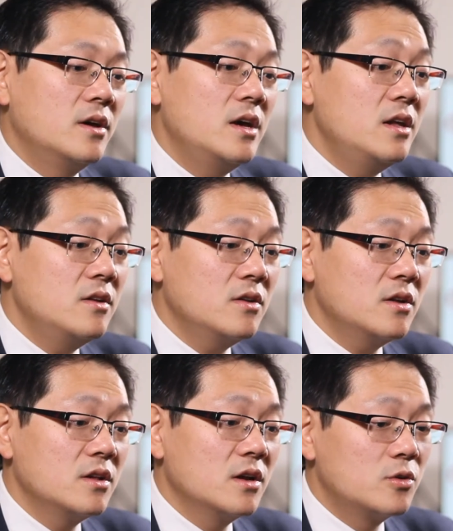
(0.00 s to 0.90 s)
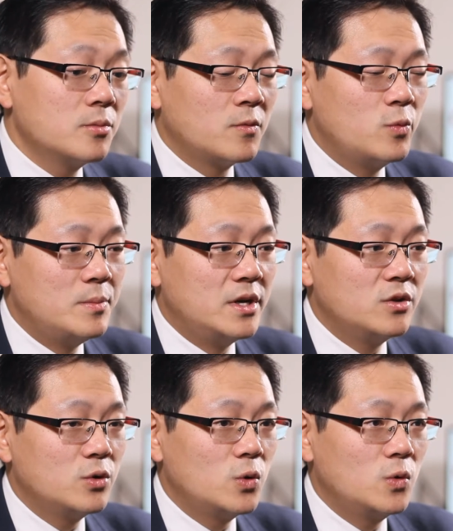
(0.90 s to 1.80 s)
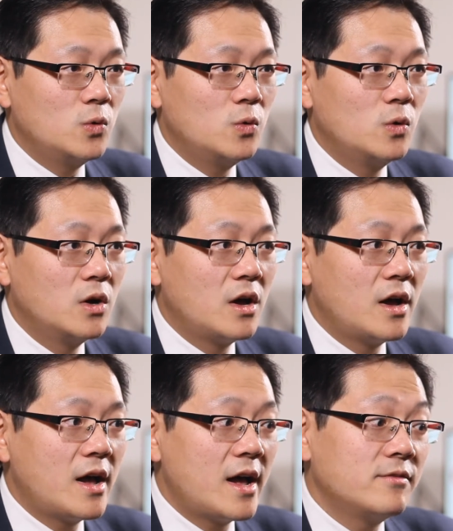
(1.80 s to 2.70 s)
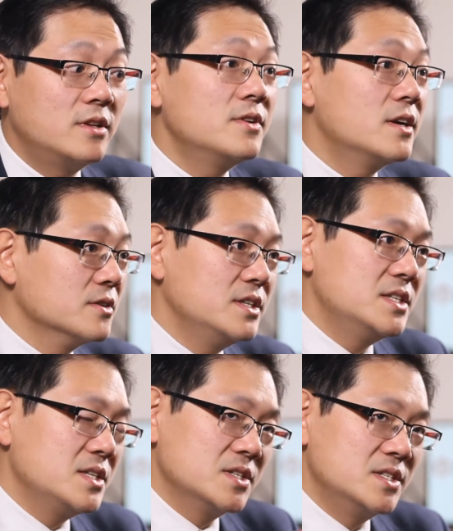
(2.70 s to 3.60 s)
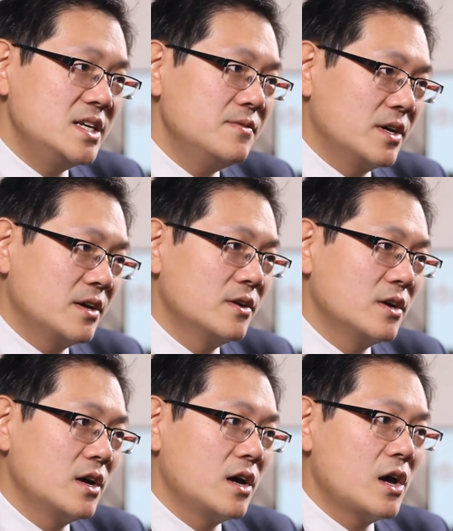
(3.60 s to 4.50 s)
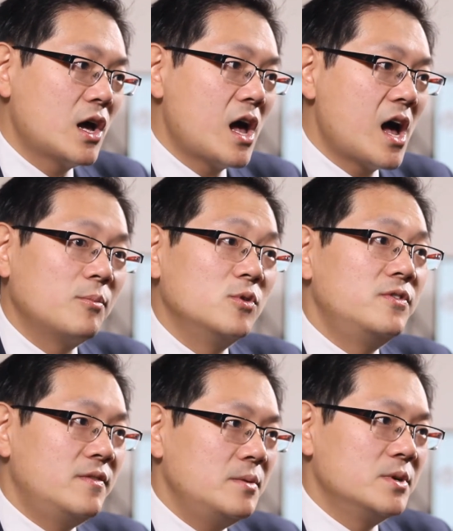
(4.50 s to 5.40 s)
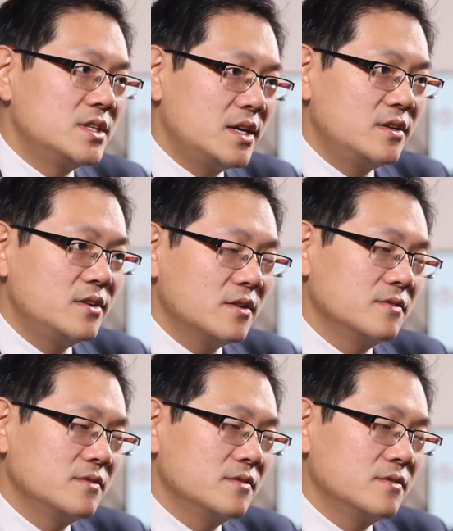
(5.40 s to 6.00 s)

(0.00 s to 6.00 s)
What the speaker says: In a group of women who have difficulties in conceiving, up to 50% of